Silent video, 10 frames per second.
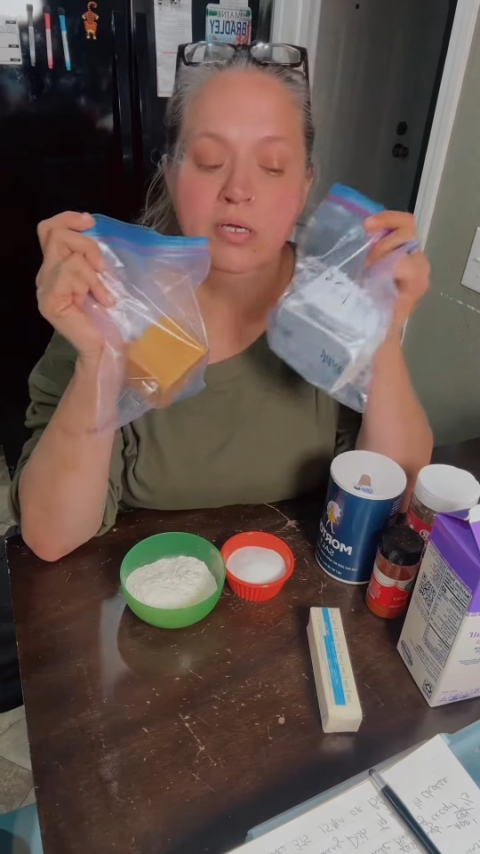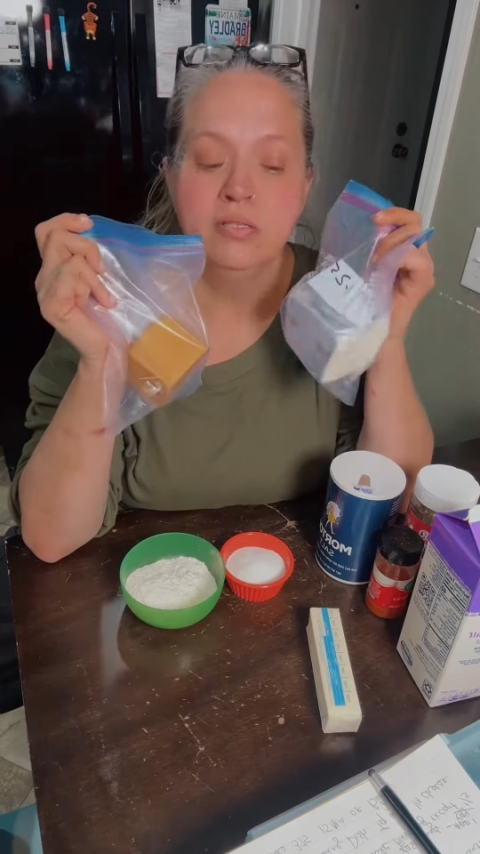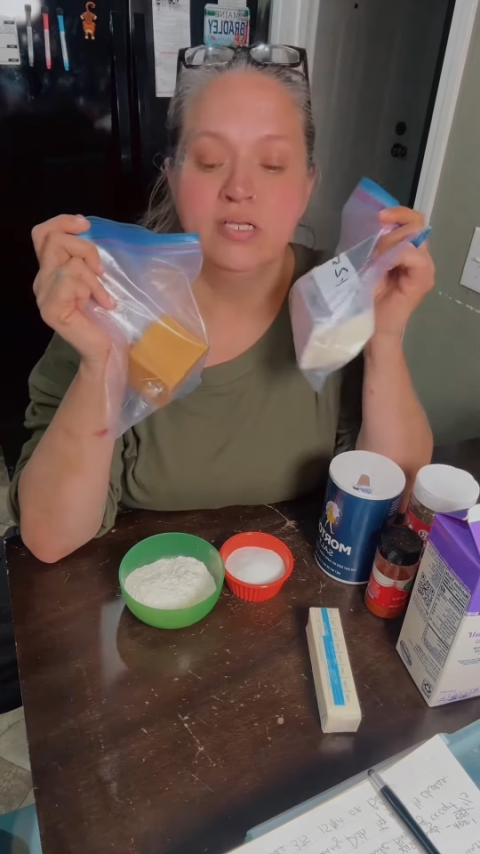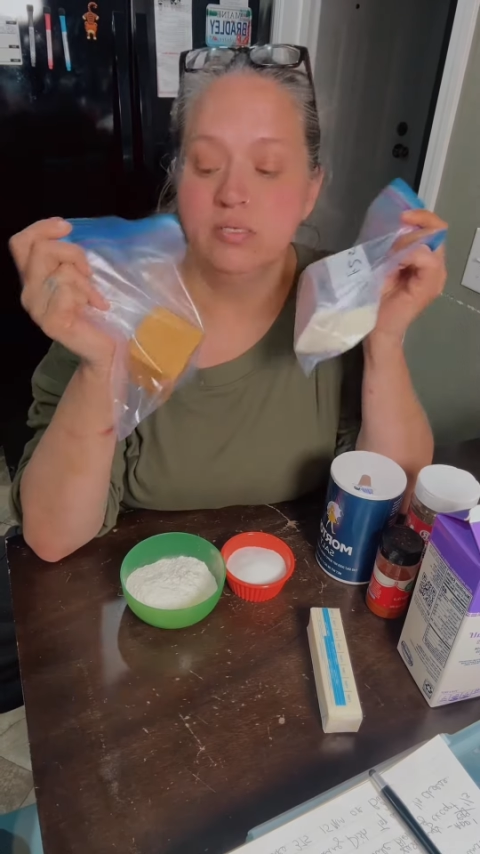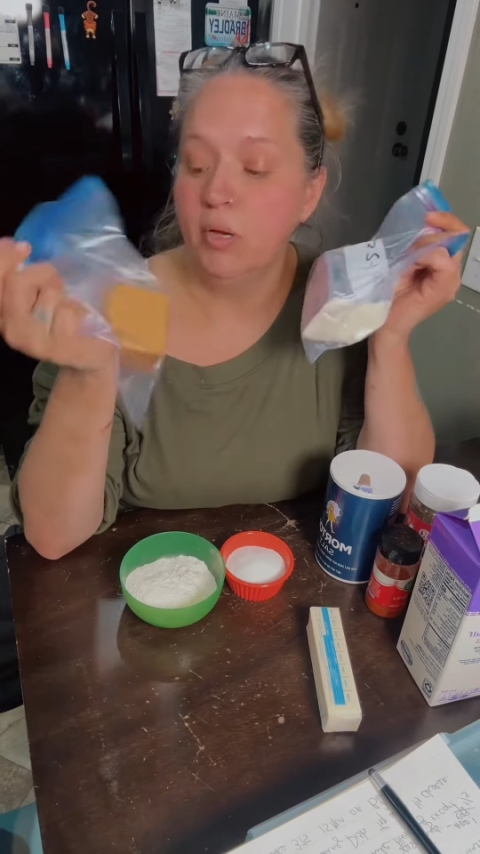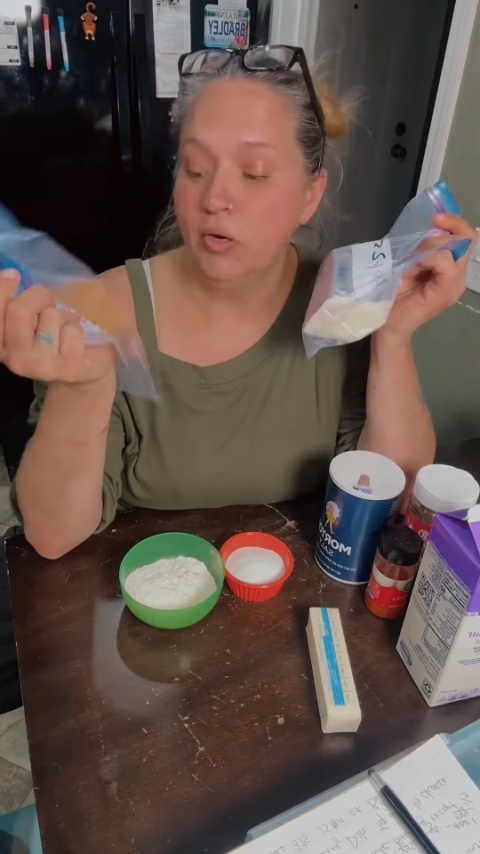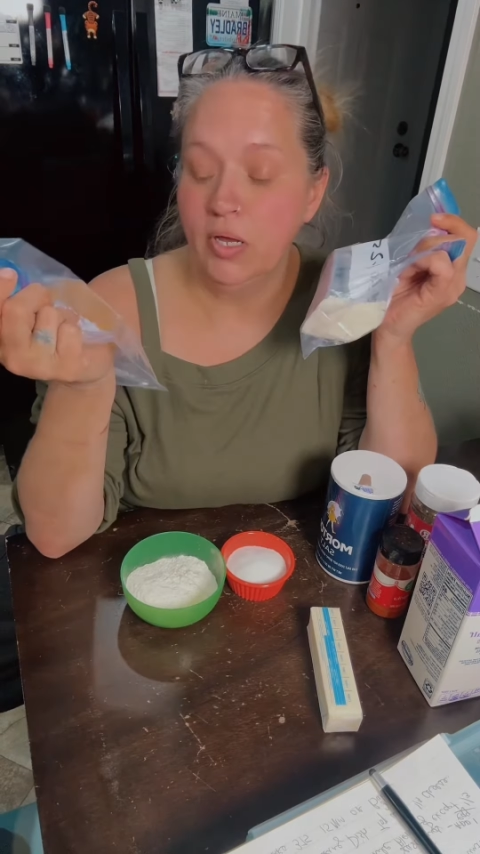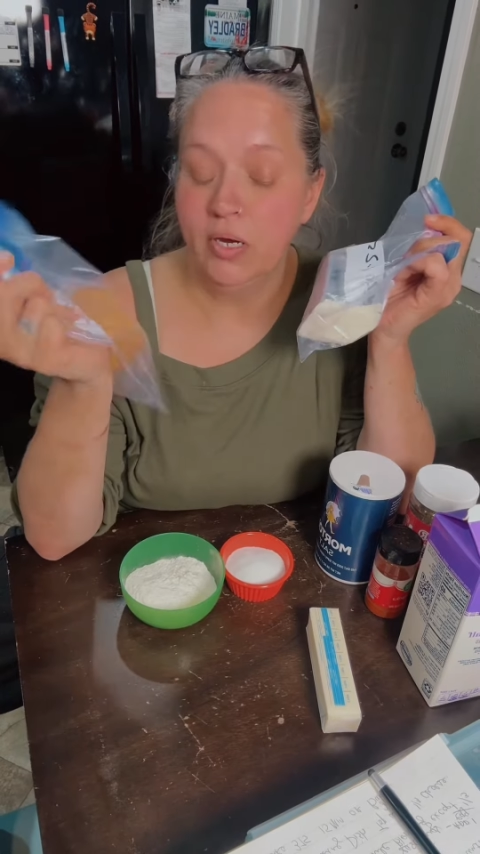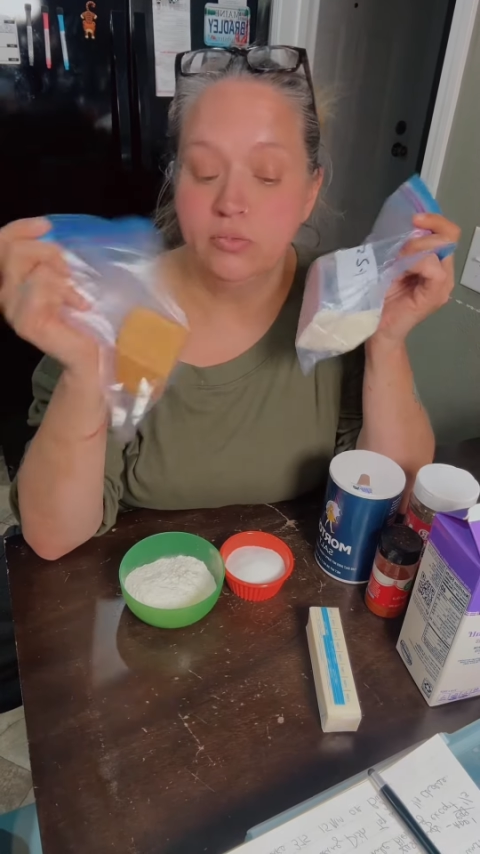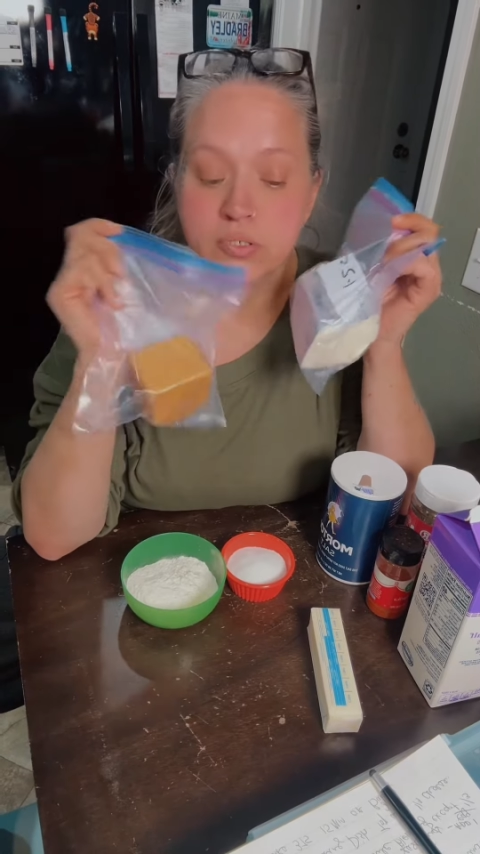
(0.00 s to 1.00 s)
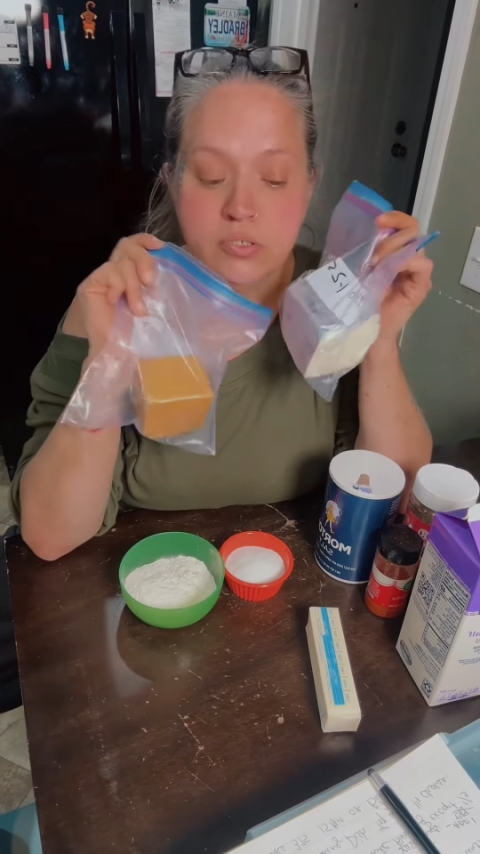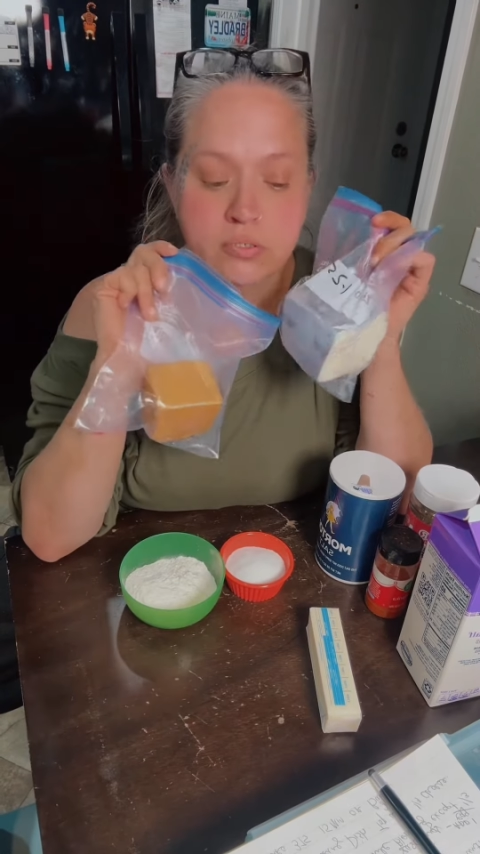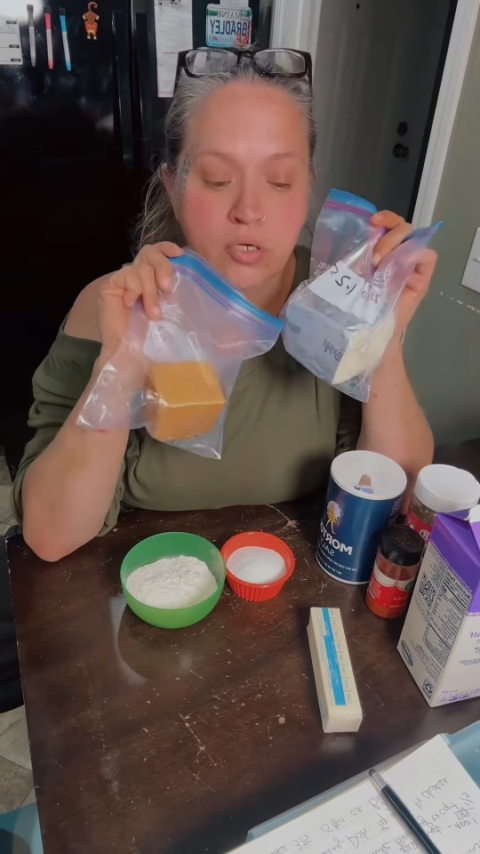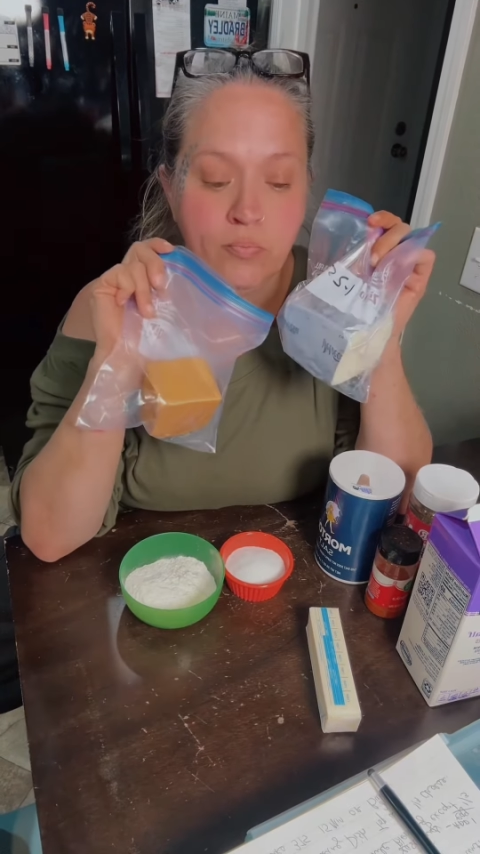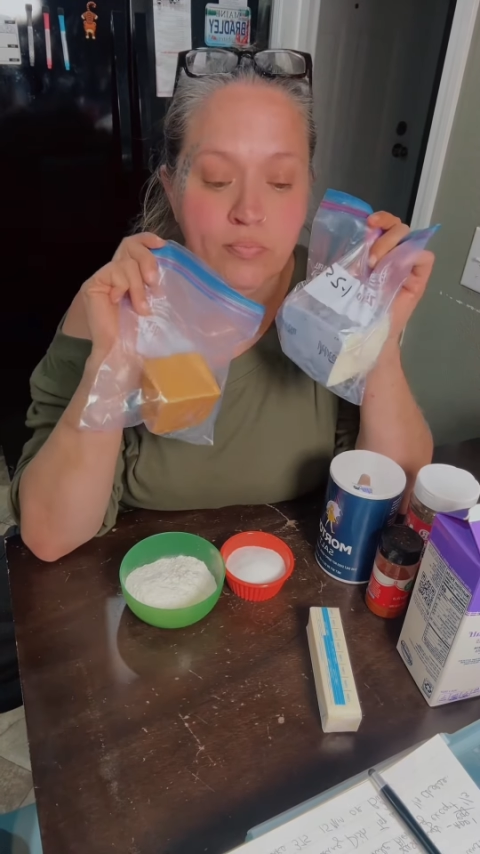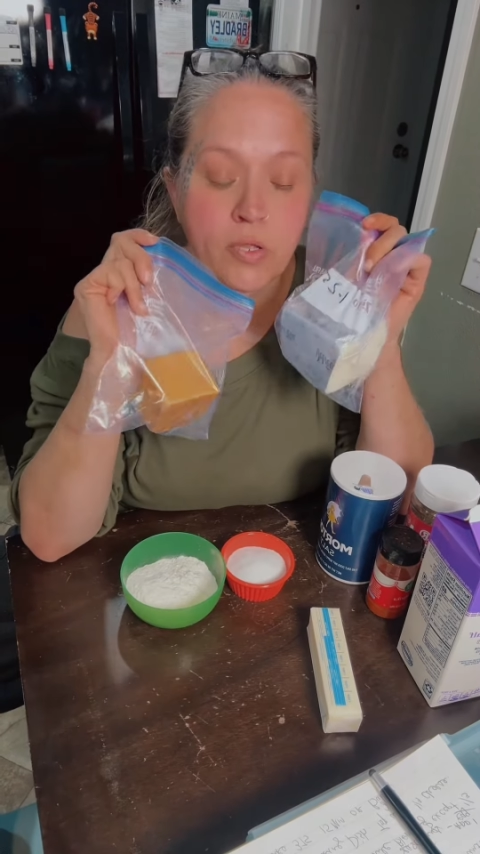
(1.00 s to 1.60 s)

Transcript: That's about 8 ounces, so.